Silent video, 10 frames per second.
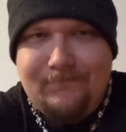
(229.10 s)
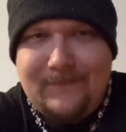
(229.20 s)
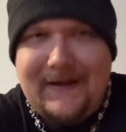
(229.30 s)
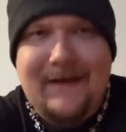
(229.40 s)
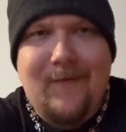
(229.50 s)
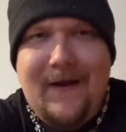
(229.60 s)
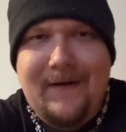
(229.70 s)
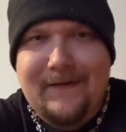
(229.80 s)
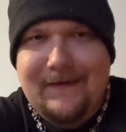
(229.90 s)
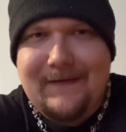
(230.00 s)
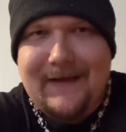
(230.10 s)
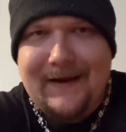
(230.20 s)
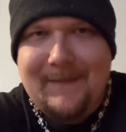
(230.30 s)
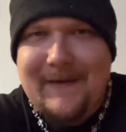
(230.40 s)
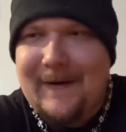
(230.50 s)
did want to
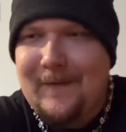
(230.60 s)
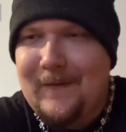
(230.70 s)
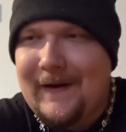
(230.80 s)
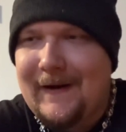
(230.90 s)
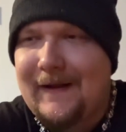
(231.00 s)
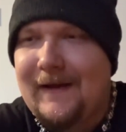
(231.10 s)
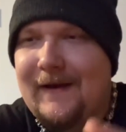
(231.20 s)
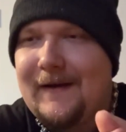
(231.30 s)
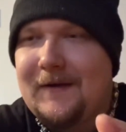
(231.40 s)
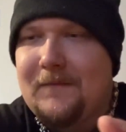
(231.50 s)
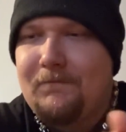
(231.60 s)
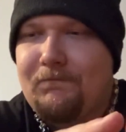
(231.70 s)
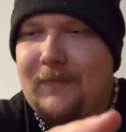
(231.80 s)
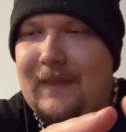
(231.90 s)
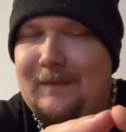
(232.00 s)
think about where,
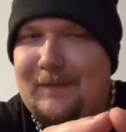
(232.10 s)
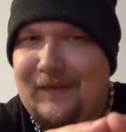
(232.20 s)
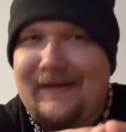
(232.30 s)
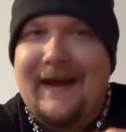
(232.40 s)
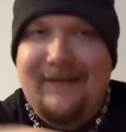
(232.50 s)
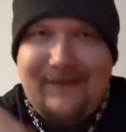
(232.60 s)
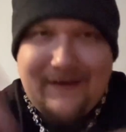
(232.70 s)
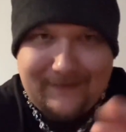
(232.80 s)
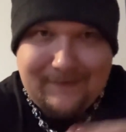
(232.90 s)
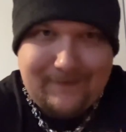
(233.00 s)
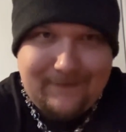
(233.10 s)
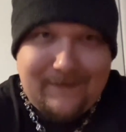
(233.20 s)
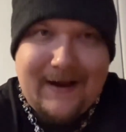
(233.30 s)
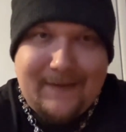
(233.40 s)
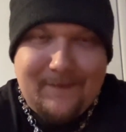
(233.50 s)
besides like
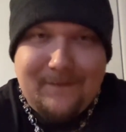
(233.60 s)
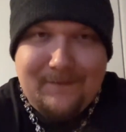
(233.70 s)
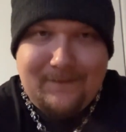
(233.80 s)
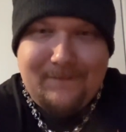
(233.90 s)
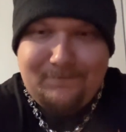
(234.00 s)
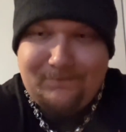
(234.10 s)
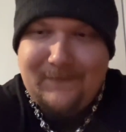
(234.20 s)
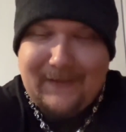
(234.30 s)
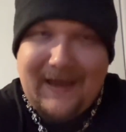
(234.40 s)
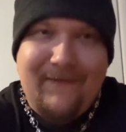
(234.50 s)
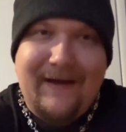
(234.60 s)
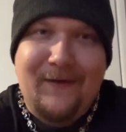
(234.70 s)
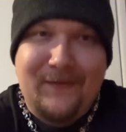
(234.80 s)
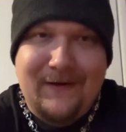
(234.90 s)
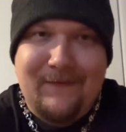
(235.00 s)
trying to have a
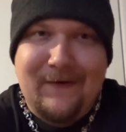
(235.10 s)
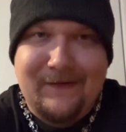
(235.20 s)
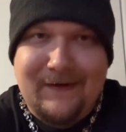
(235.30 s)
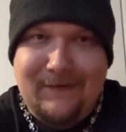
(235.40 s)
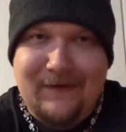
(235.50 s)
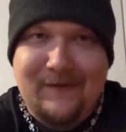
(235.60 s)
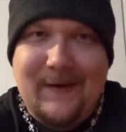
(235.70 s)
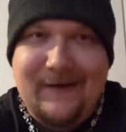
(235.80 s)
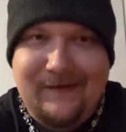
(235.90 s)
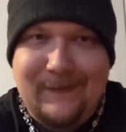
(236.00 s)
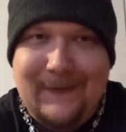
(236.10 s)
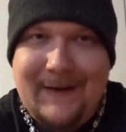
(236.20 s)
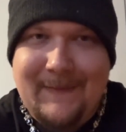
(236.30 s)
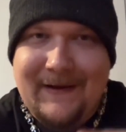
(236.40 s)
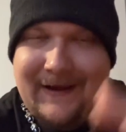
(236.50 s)
healthier version of the spicy
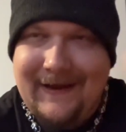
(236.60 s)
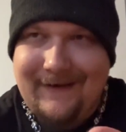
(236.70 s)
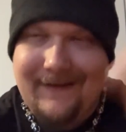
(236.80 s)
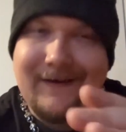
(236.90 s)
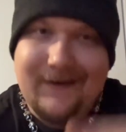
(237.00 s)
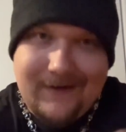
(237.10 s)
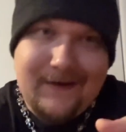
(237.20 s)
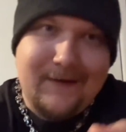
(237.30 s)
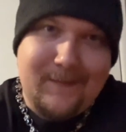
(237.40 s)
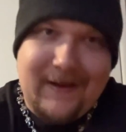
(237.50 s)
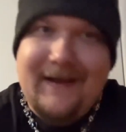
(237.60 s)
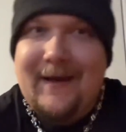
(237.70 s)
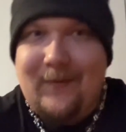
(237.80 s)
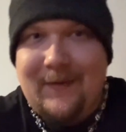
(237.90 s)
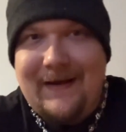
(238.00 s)
ramen and being
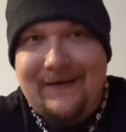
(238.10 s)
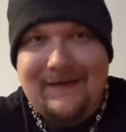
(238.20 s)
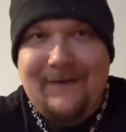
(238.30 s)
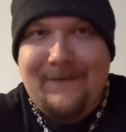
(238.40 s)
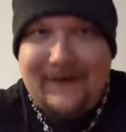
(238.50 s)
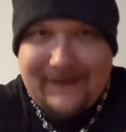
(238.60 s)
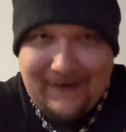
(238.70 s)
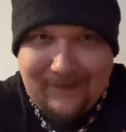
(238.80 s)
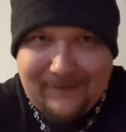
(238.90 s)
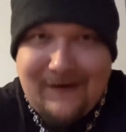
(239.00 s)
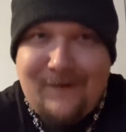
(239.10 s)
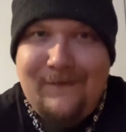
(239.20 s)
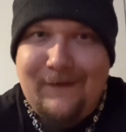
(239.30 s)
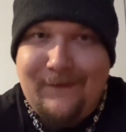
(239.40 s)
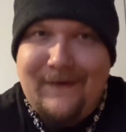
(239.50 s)
able to make stuff like that
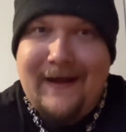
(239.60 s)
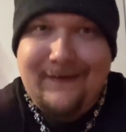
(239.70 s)
yourself or find the